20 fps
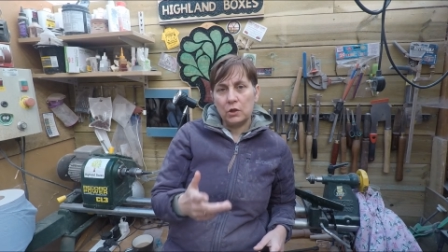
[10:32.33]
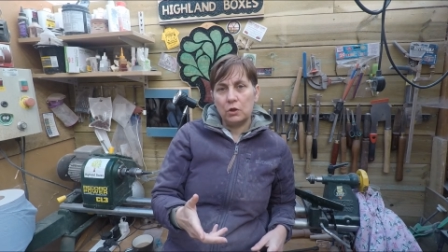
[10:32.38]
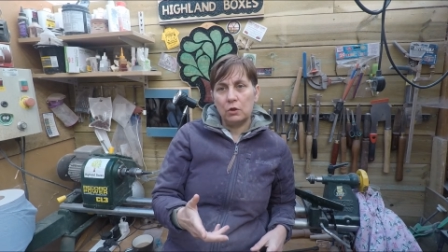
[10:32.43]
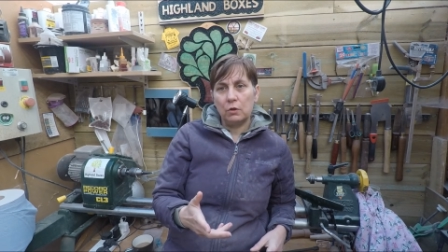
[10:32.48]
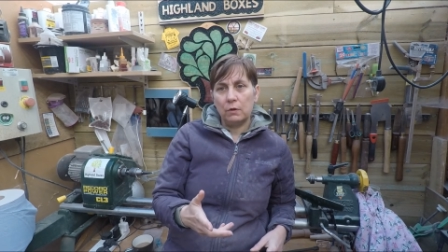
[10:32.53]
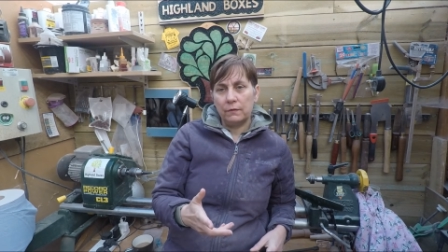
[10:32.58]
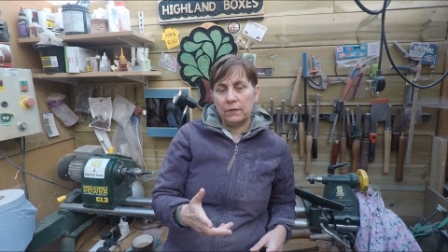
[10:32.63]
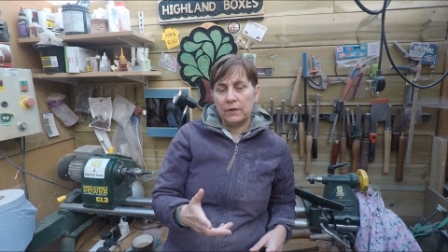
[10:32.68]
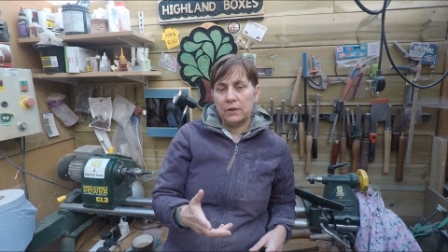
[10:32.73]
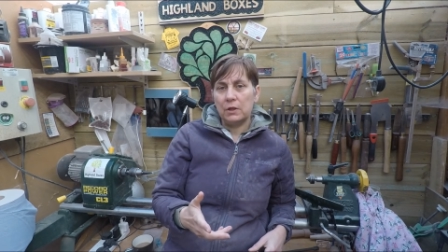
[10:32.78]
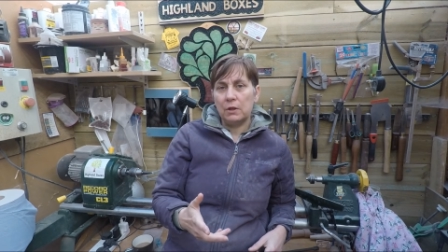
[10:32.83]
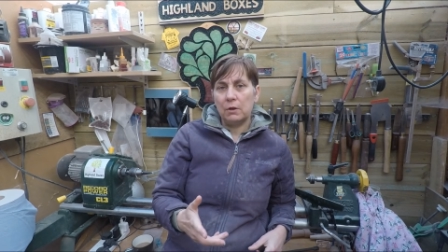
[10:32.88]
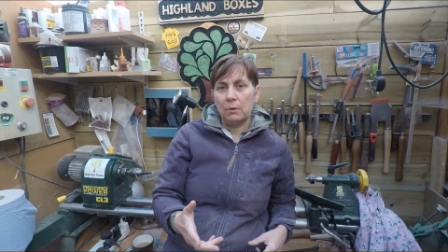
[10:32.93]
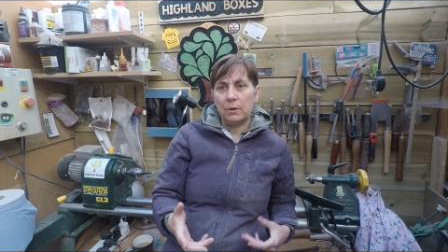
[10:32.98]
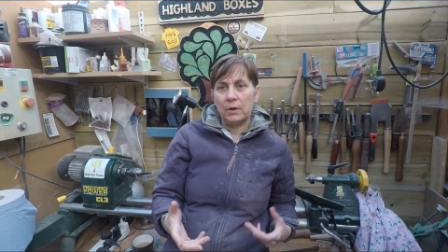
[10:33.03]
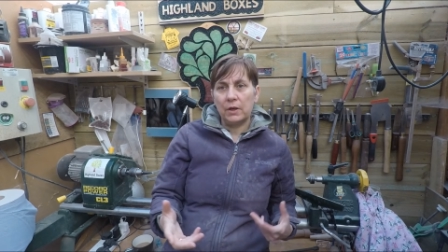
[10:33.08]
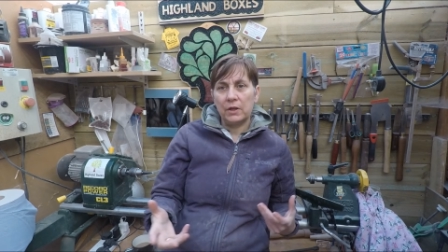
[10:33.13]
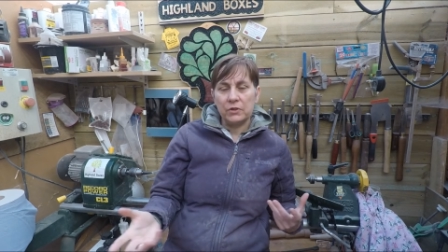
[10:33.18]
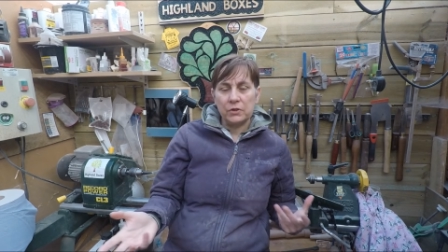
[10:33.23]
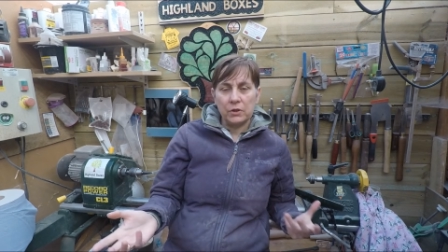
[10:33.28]
do a video
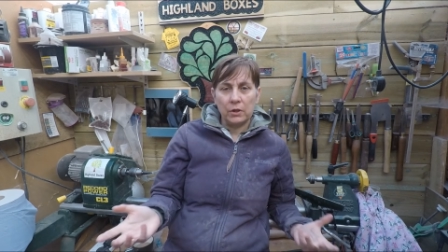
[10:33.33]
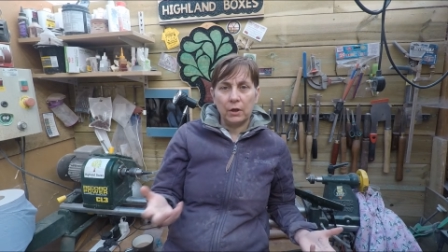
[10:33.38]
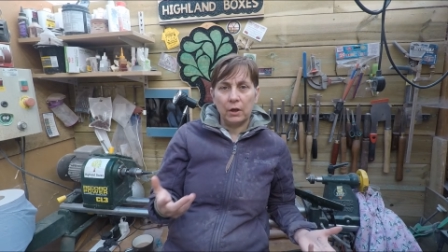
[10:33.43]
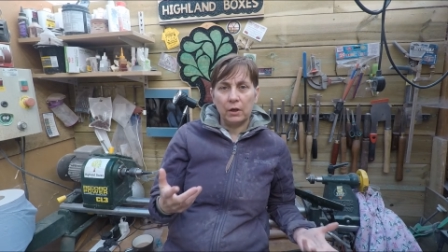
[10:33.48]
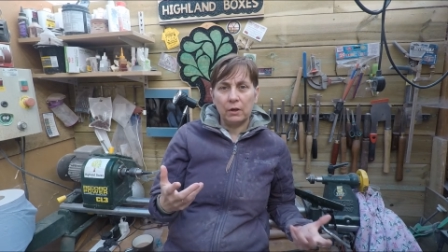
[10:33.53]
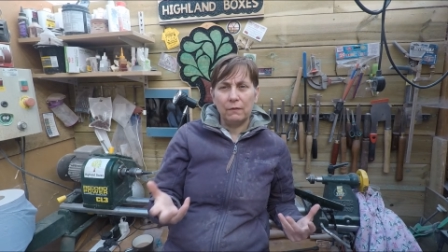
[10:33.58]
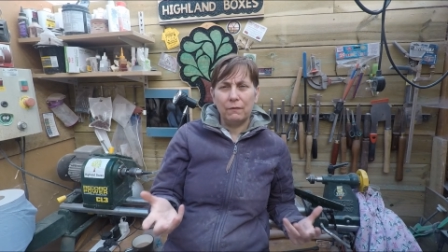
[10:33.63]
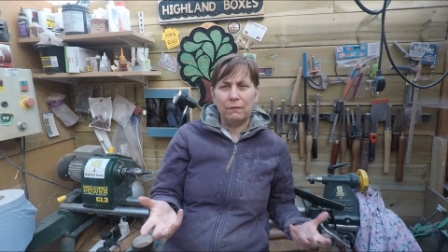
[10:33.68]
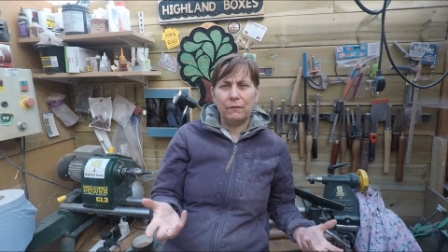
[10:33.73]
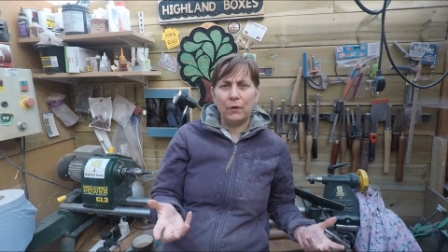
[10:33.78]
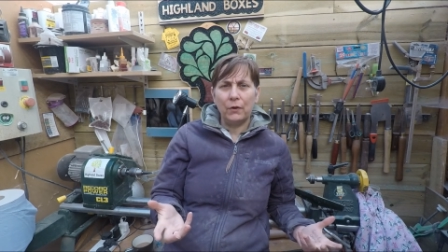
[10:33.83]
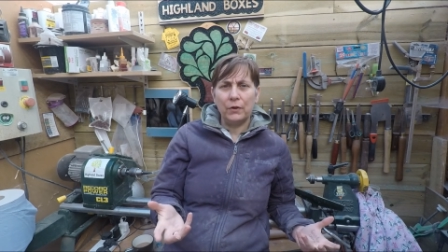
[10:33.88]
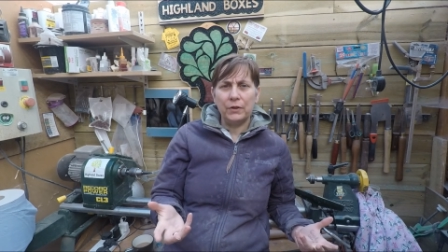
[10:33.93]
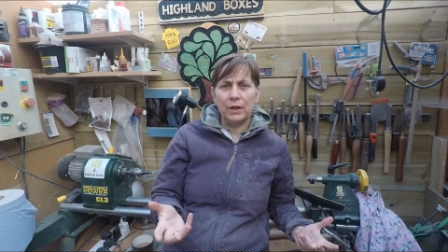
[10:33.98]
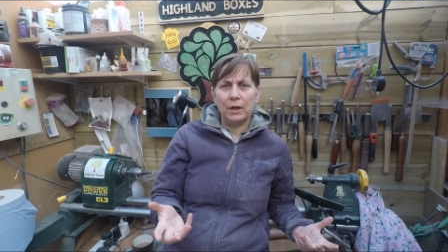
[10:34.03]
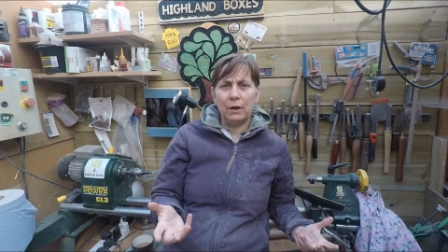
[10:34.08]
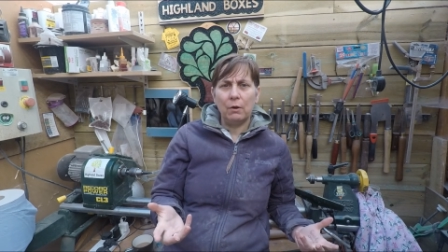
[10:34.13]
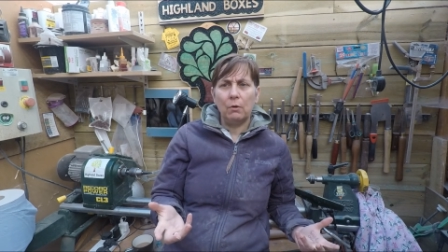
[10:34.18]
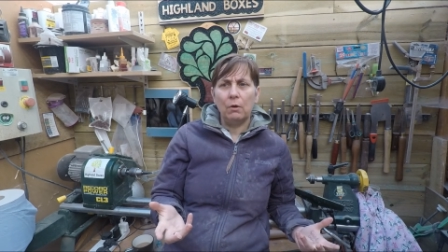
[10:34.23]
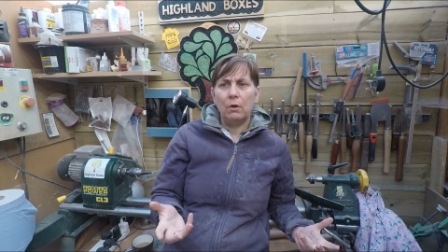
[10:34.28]
on it so that I can find
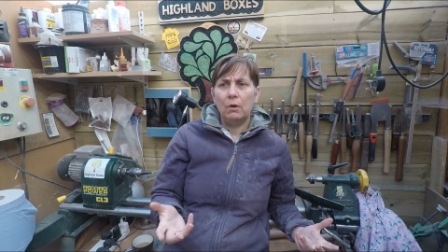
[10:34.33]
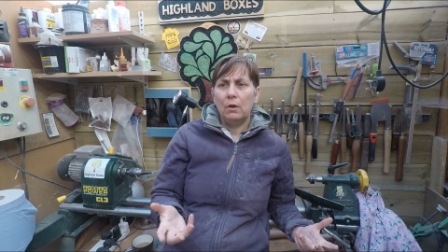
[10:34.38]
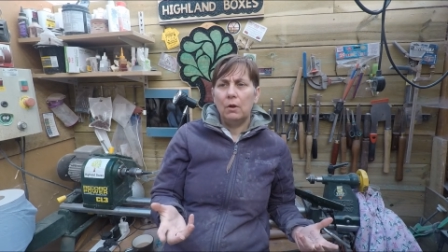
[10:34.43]
out